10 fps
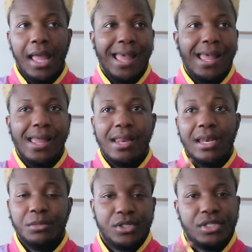
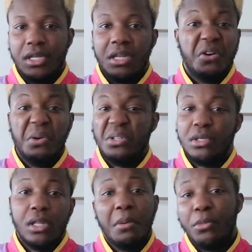and I'm just going to go
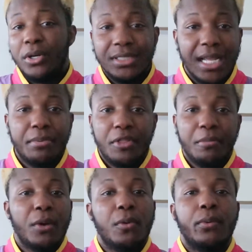into a lot more depth
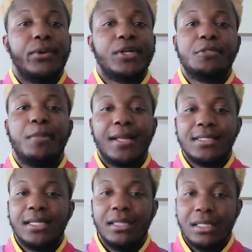about what we're
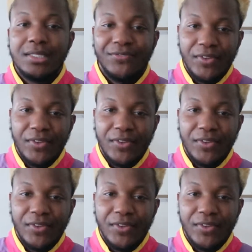expecting in this